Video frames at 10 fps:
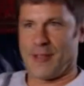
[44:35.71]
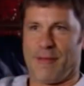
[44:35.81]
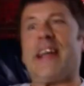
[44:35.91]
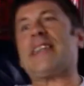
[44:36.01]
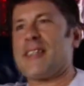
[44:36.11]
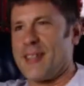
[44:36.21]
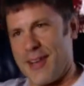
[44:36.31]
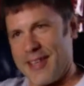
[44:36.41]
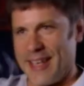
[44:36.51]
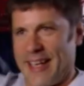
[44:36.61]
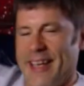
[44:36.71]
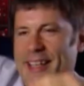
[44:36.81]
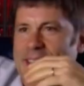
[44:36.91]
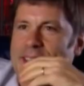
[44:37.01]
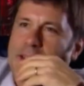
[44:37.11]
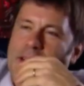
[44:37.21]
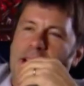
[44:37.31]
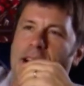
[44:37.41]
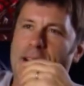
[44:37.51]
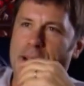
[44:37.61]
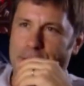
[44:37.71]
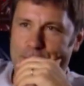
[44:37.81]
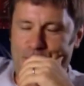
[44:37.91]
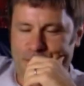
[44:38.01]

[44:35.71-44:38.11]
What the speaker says: looks vaguely psychedelic. By